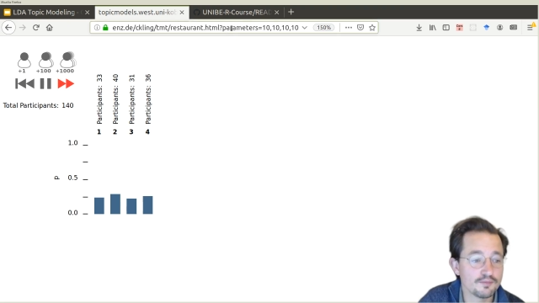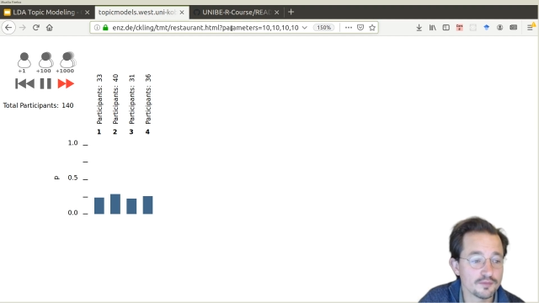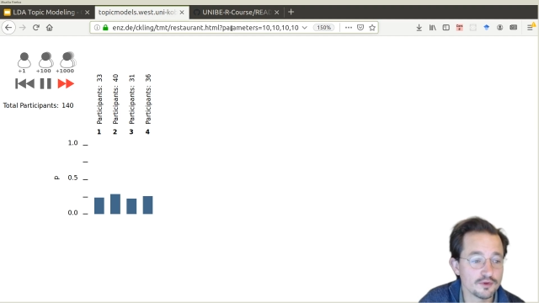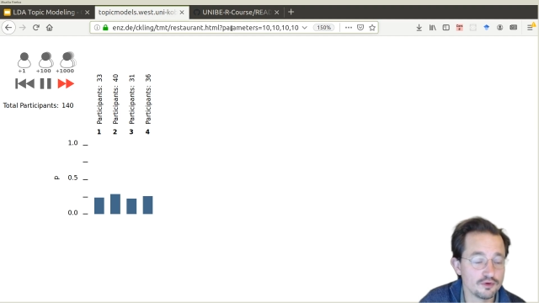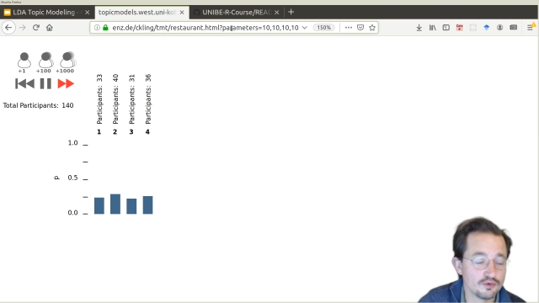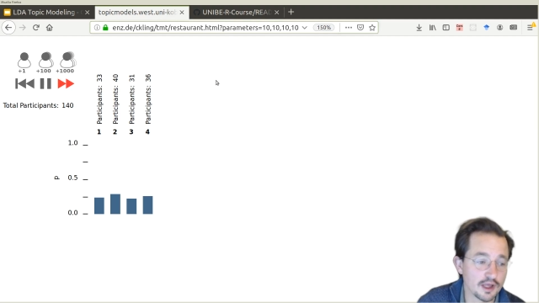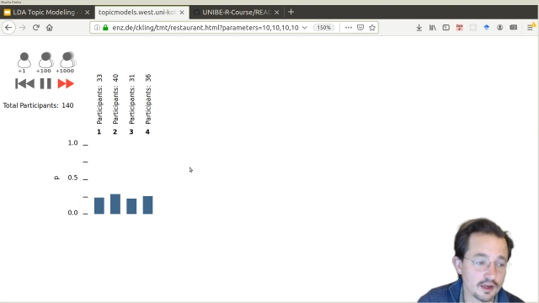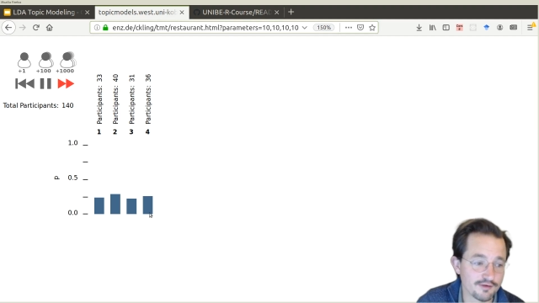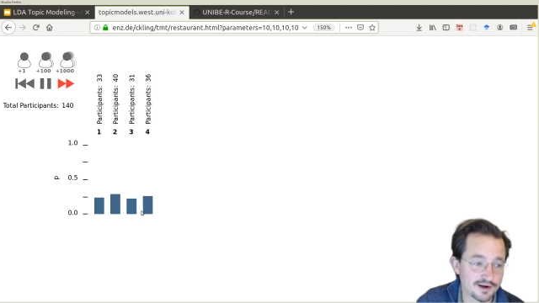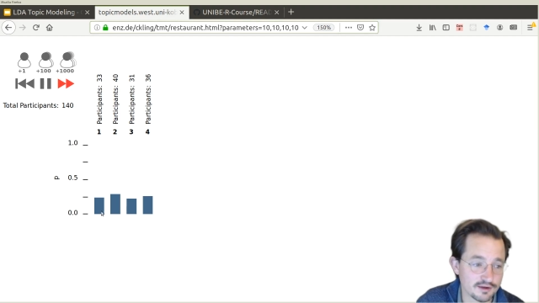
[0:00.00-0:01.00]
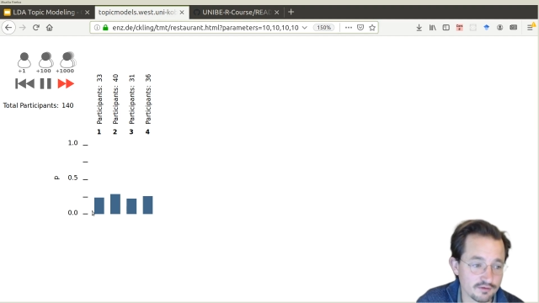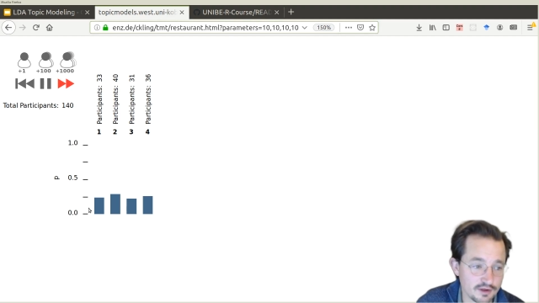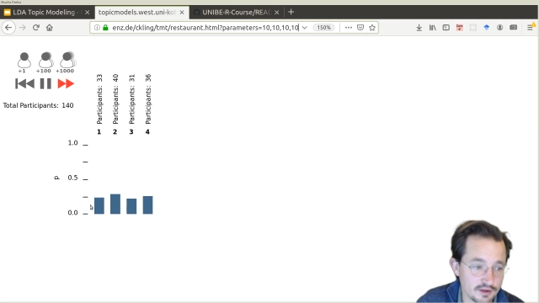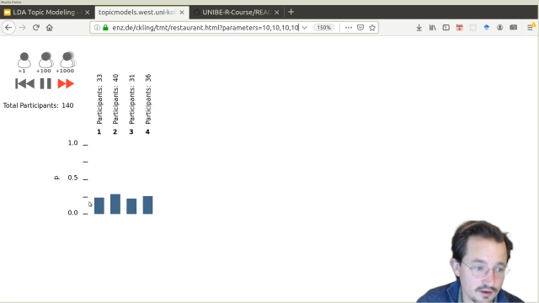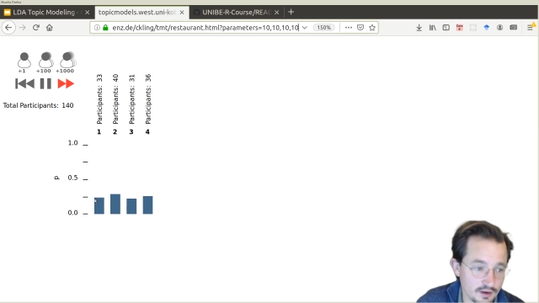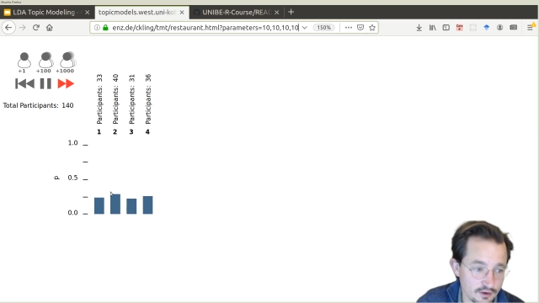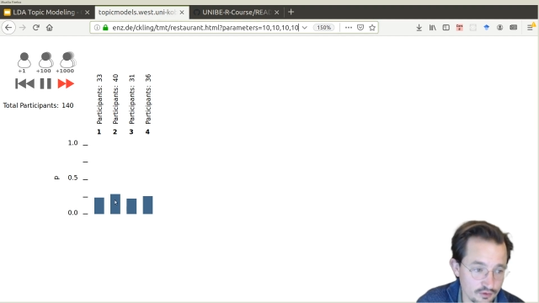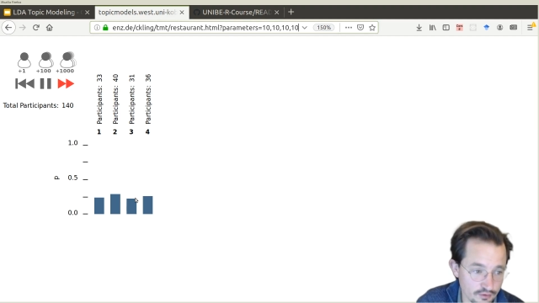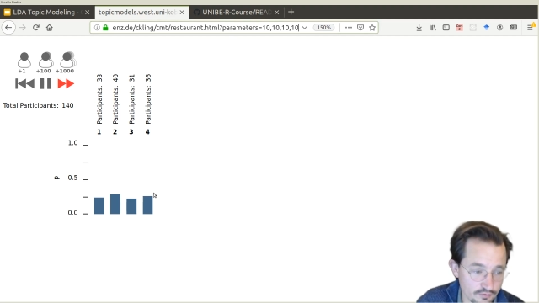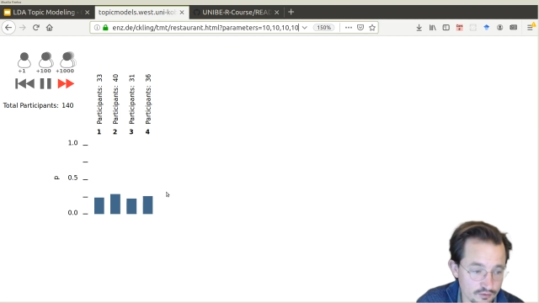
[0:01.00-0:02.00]
you get a relatively
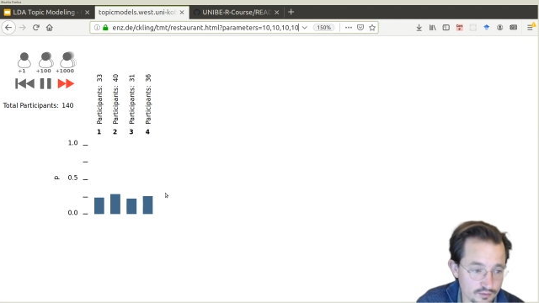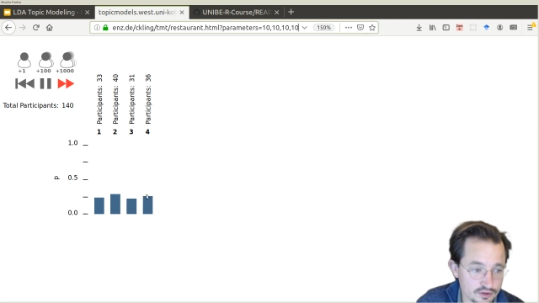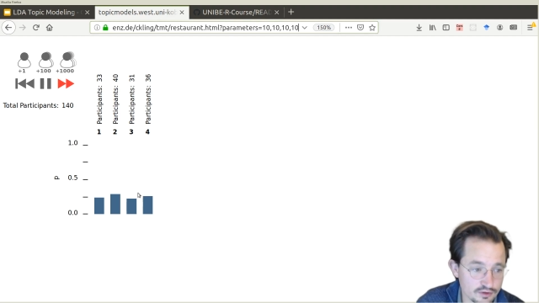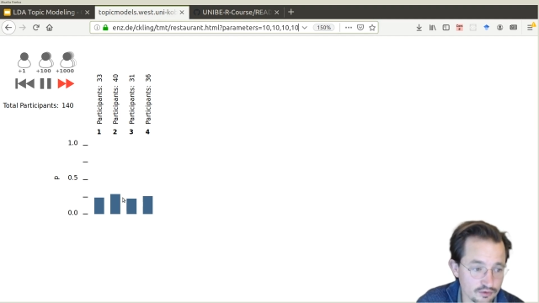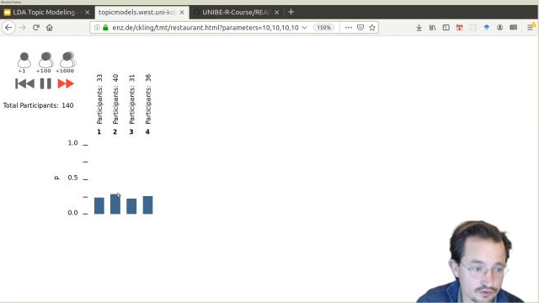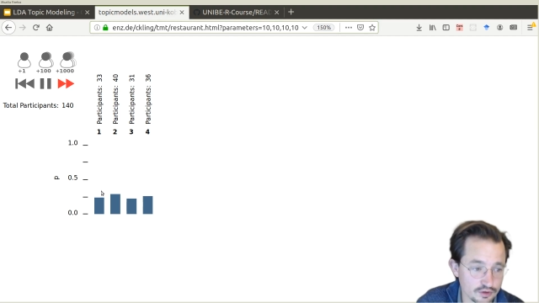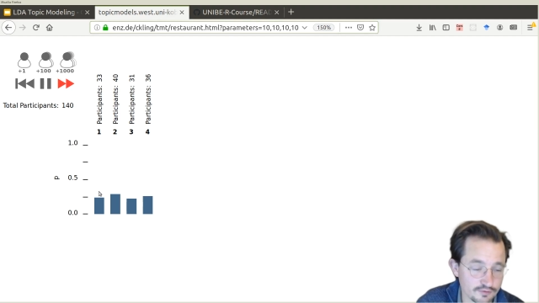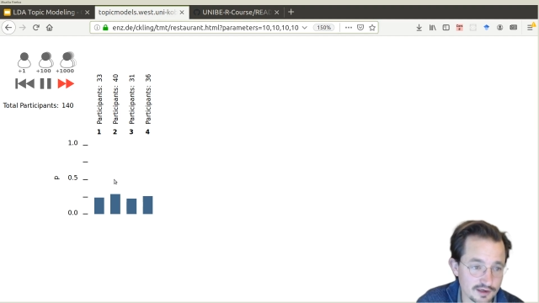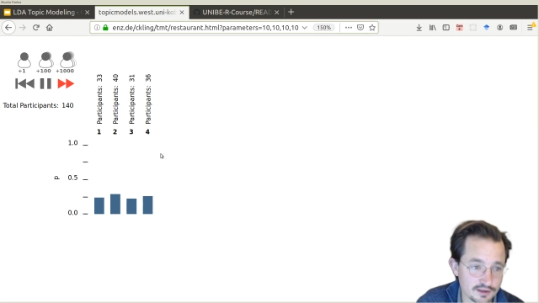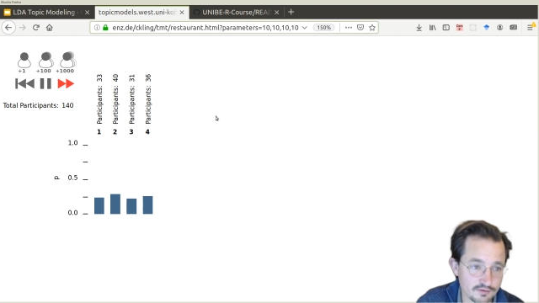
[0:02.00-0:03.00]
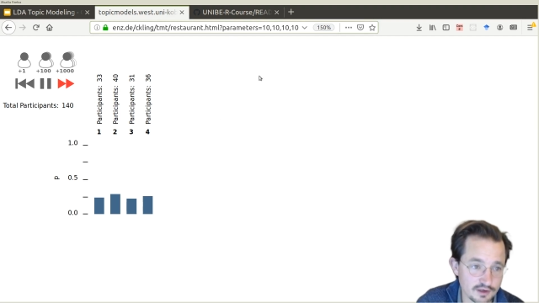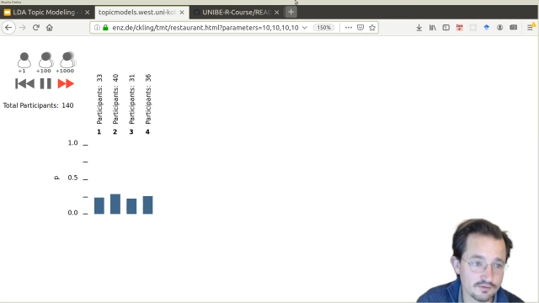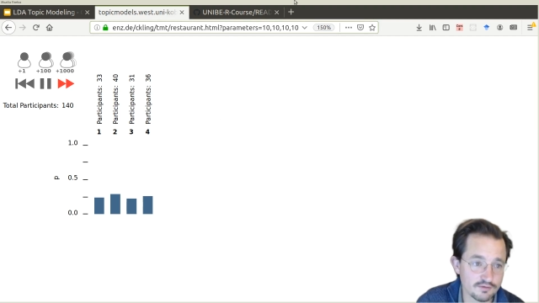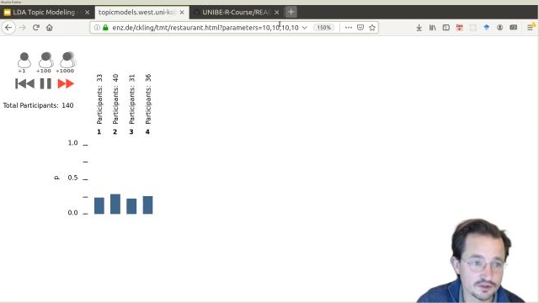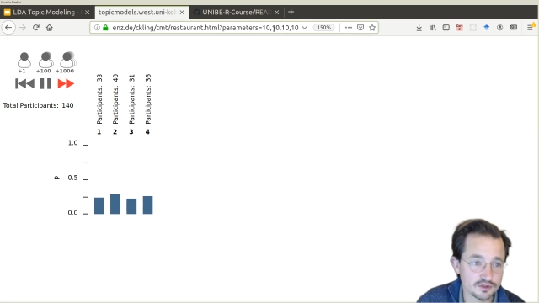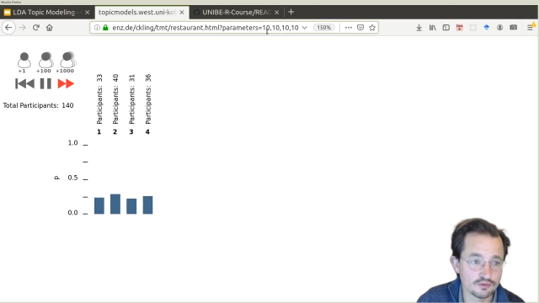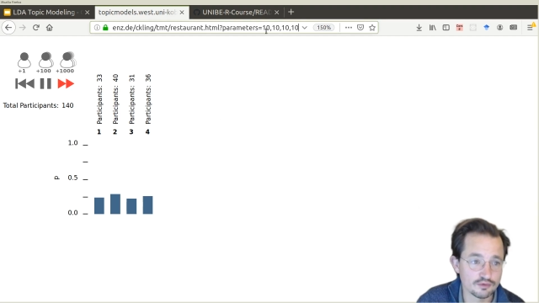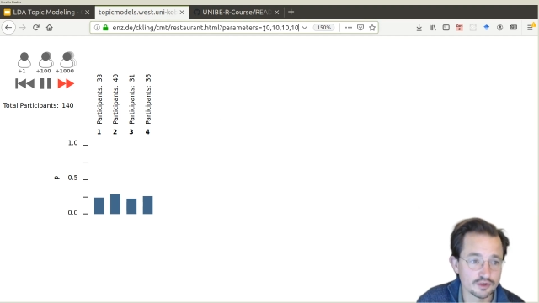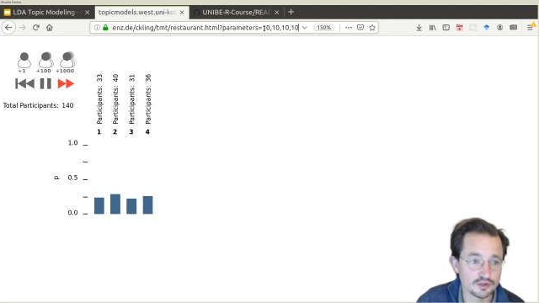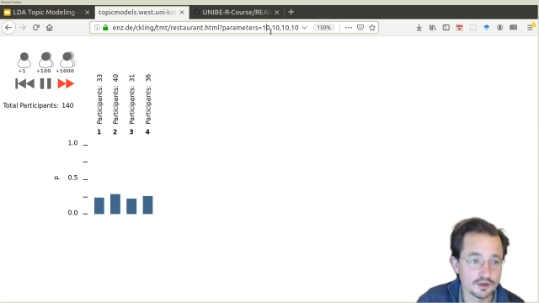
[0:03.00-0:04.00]
uniform distribution, a relatively even
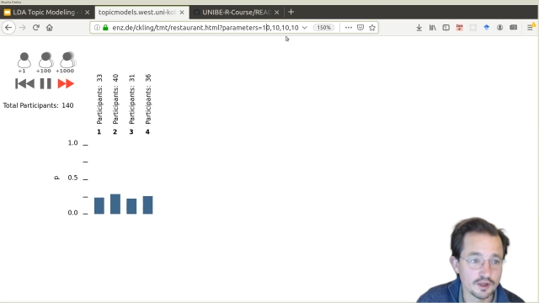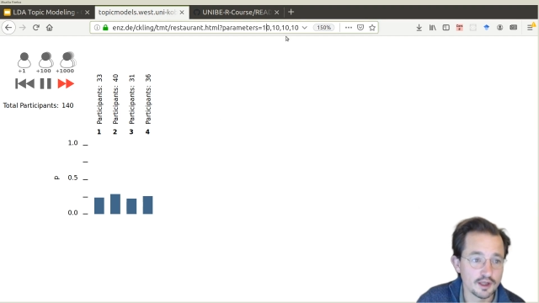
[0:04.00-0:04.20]
distribution.